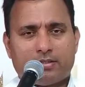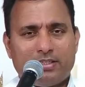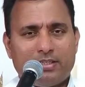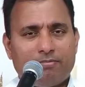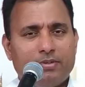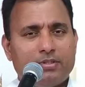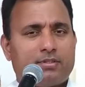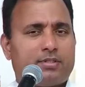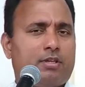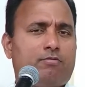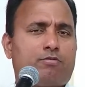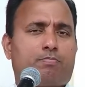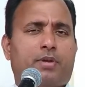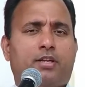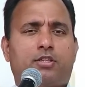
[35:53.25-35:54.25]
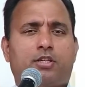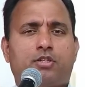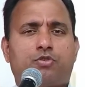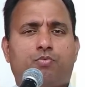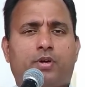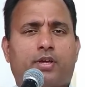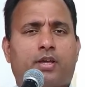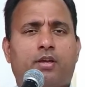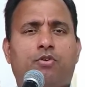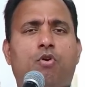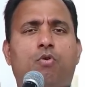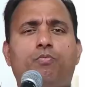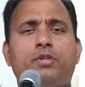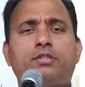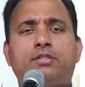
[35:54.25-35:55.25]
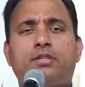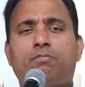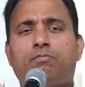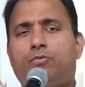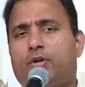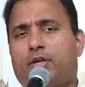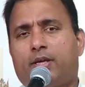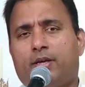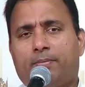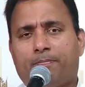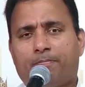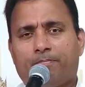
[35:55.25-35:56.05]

Divisive spirit is working, no wisdom working.